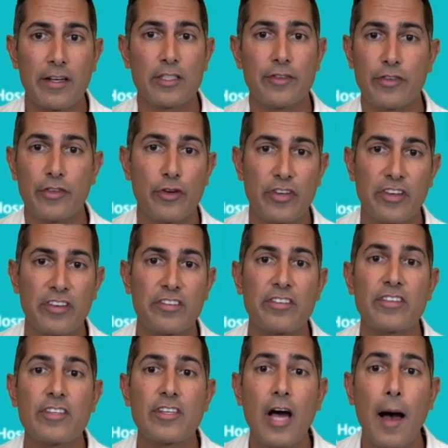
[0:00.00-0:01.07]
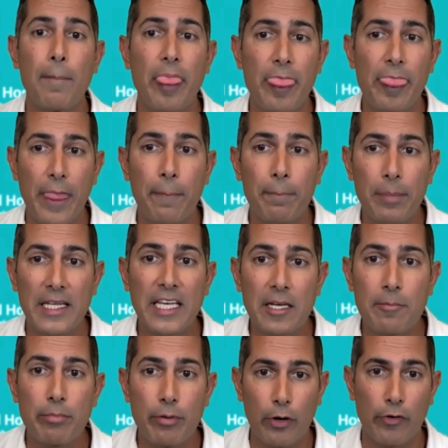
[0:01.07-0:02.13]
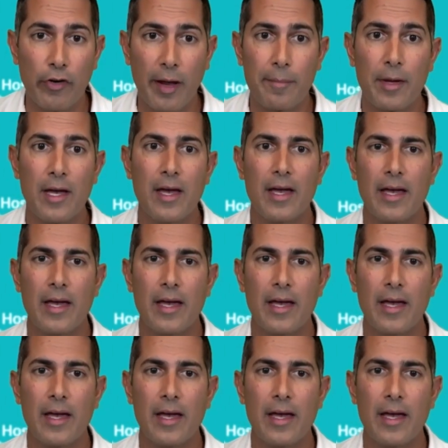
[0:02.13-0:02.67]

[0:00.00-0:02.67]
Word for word: College of Surgeons Stop the Bleed program.